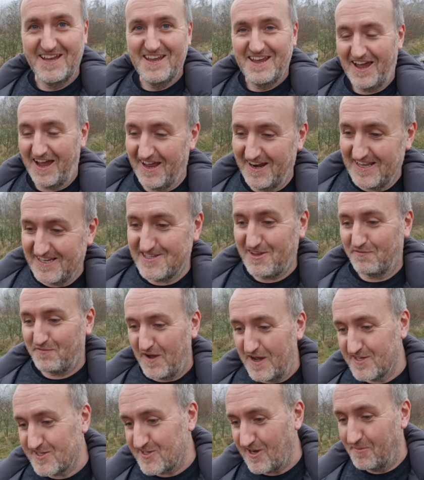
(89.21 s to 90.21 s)
And it's the
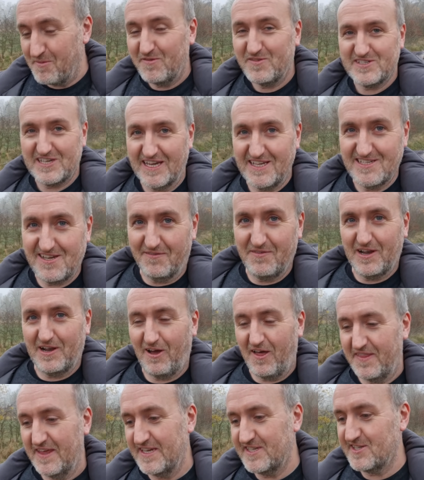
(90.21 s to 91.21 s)
first time we've seen something like
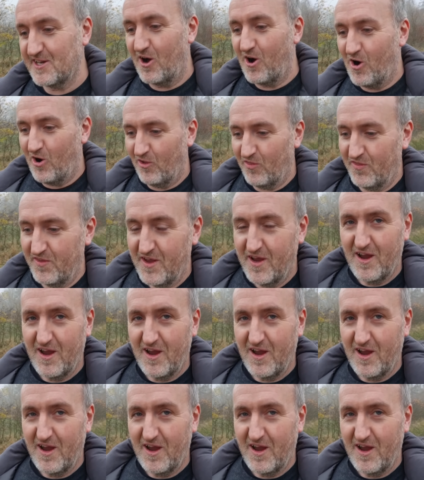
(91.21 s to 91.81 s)
this on